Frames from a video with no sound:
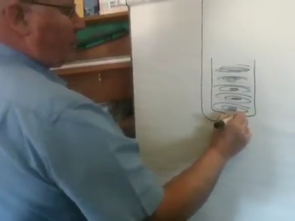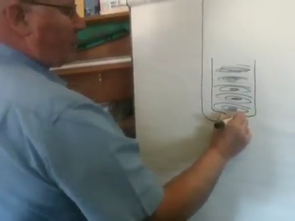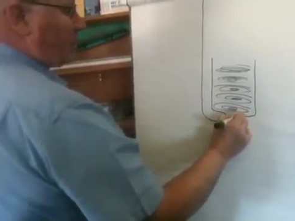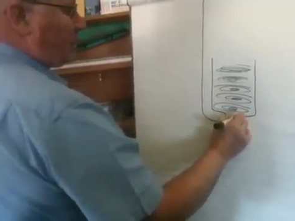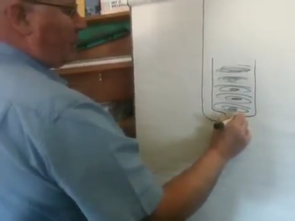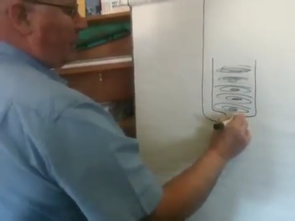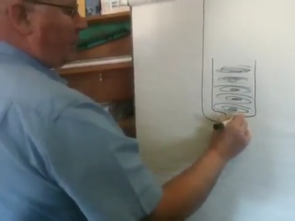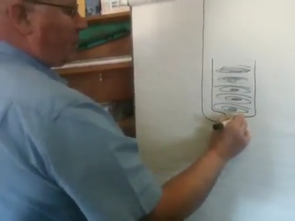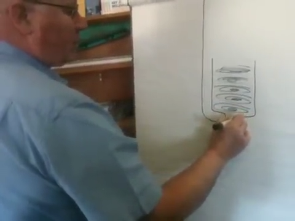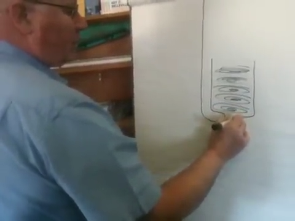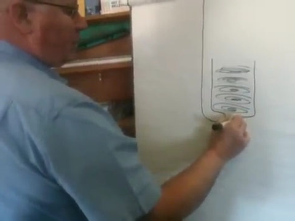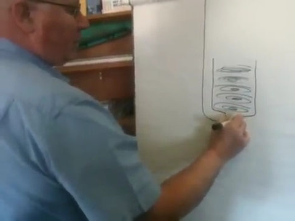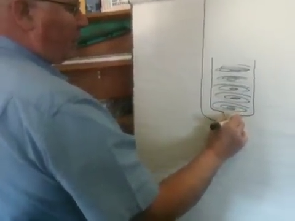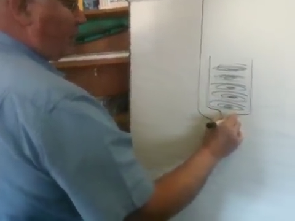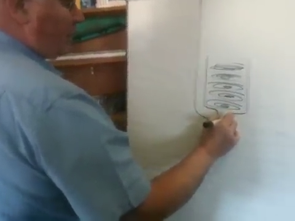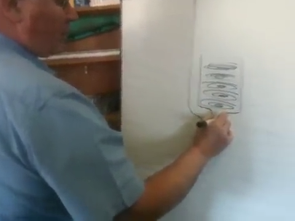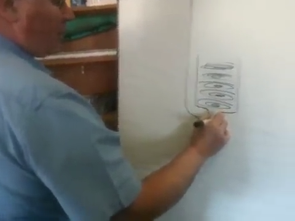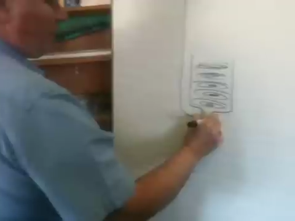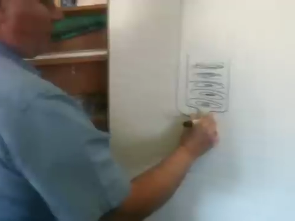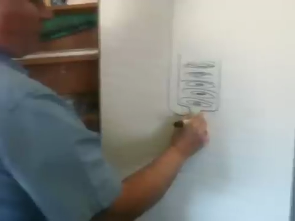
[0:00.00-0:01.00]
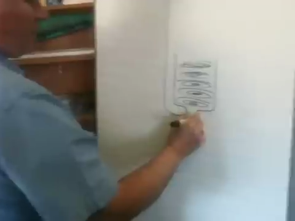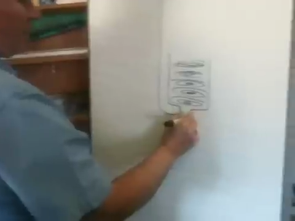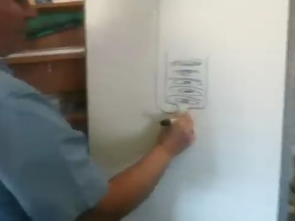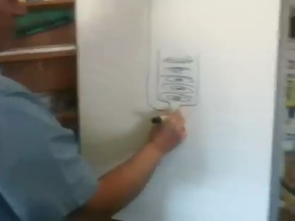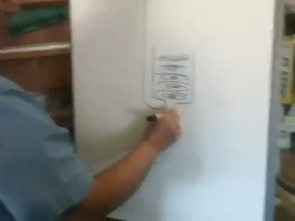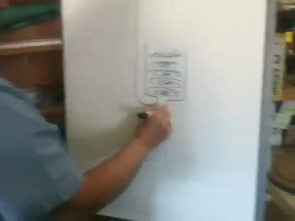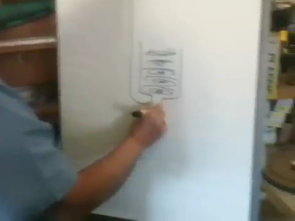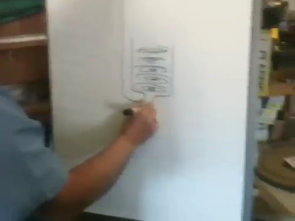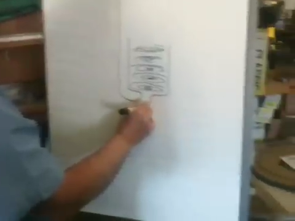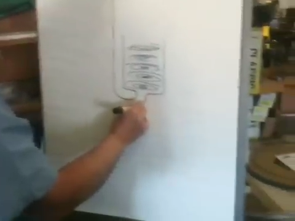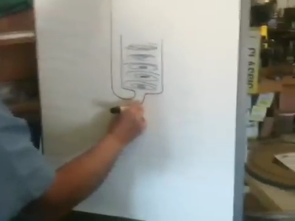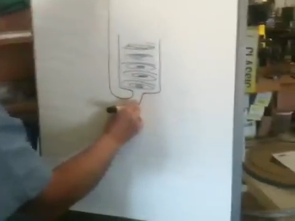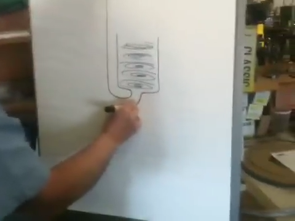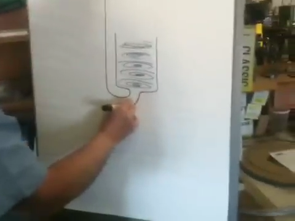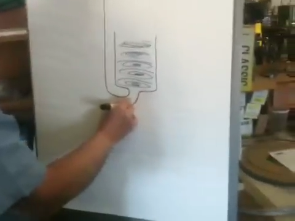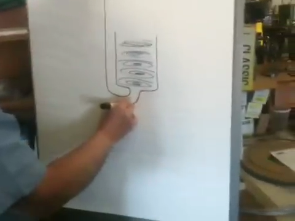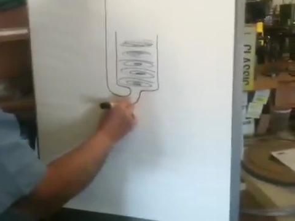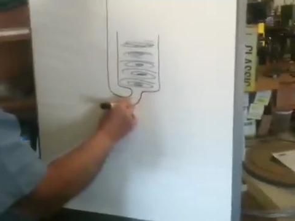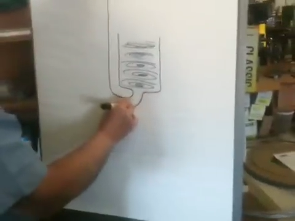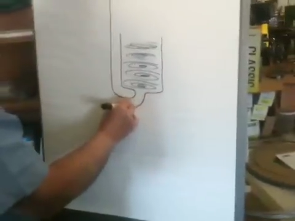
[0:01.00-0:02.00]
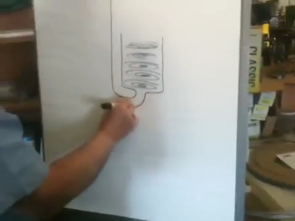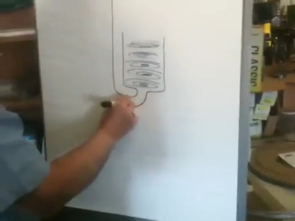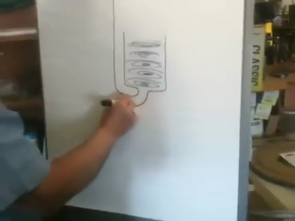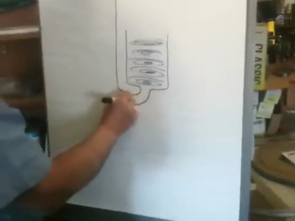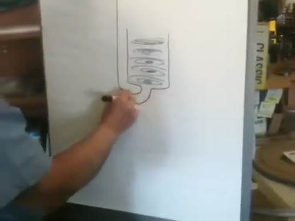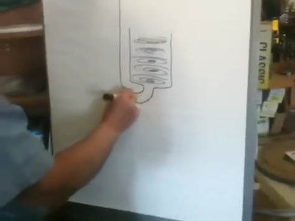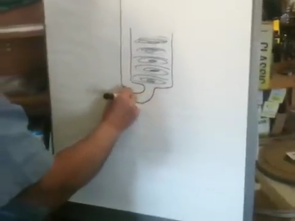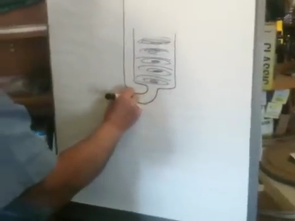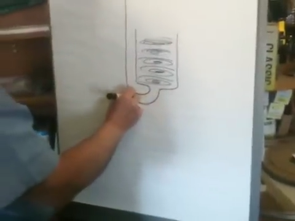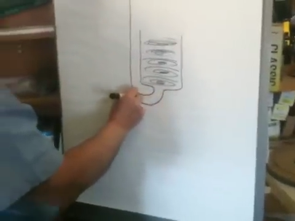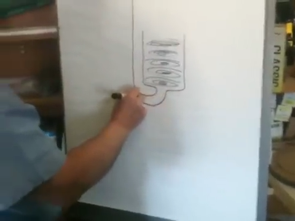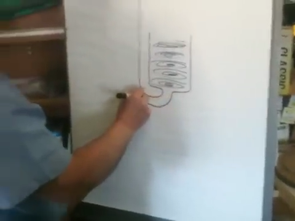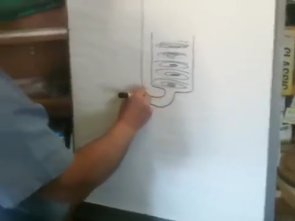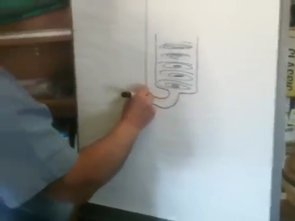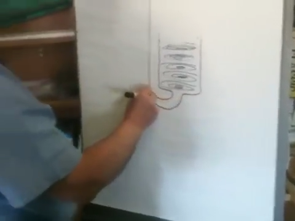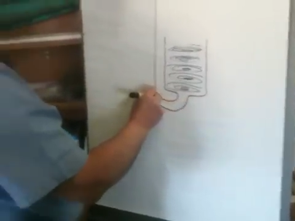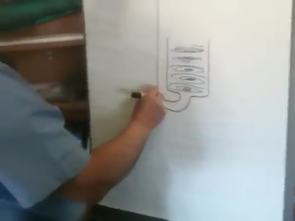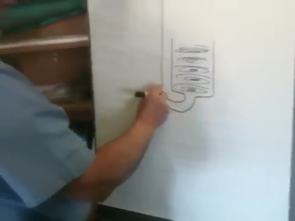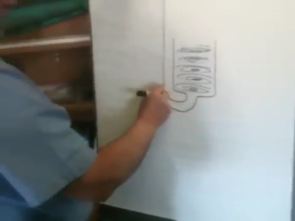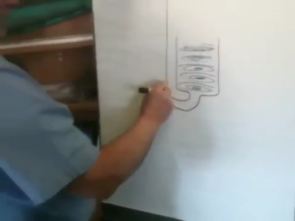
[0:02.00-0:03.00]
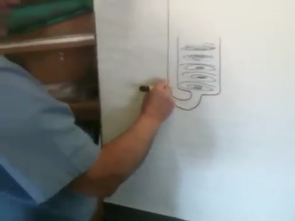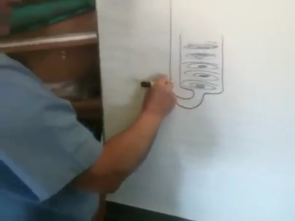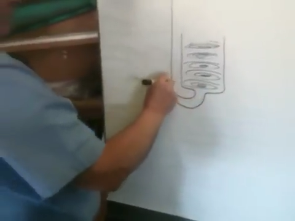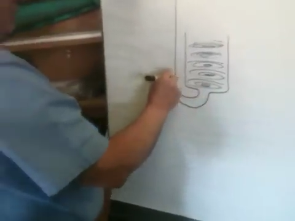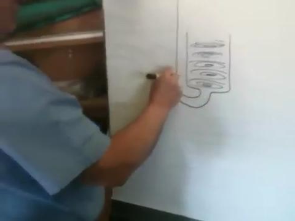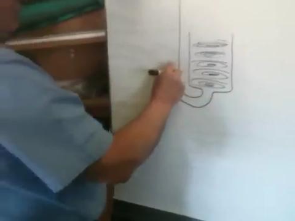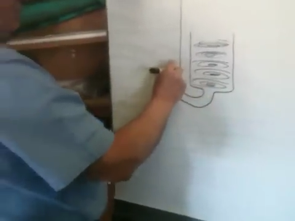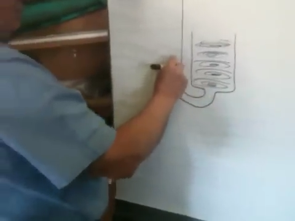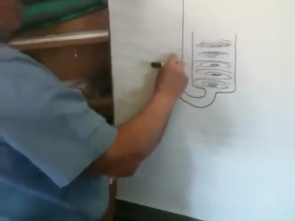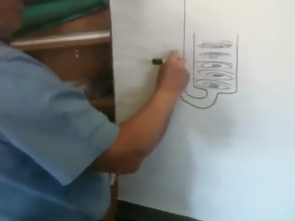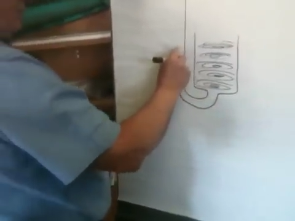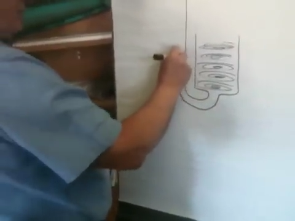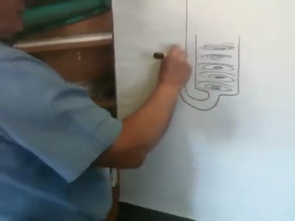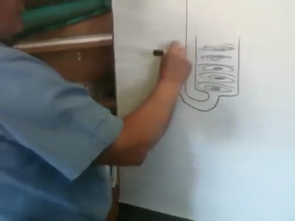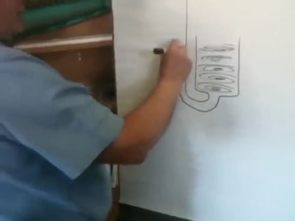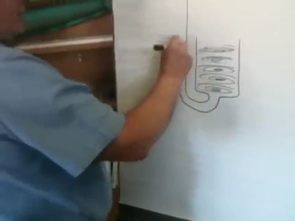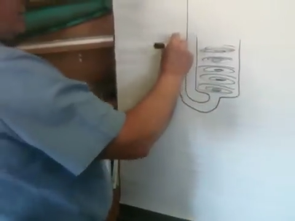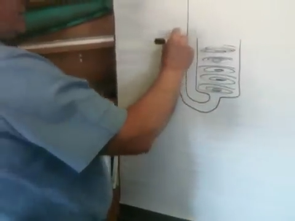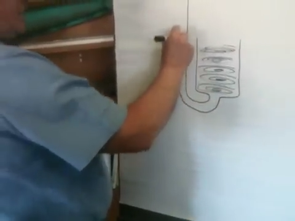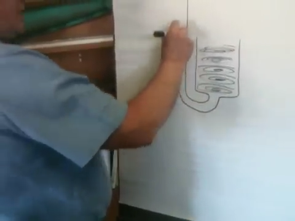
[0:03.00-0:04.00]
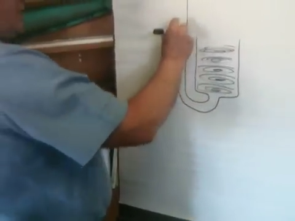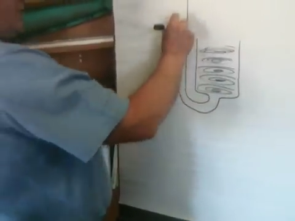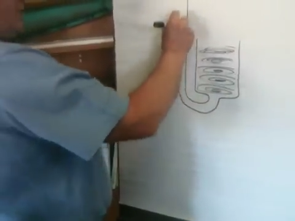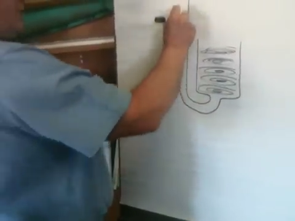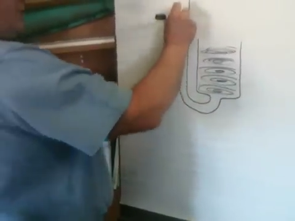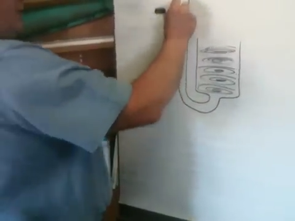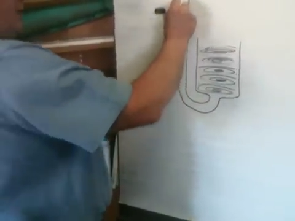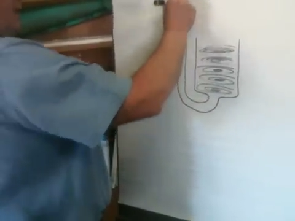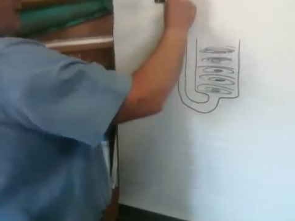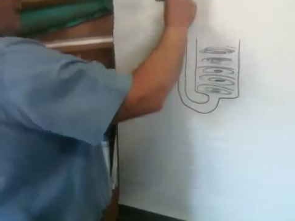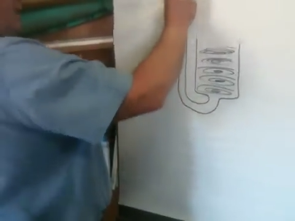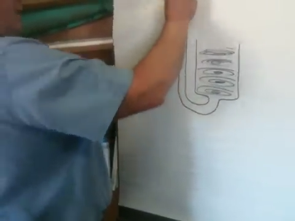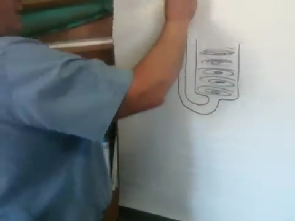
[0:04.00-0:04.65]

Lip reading: No face is visible, so there are no lips to read.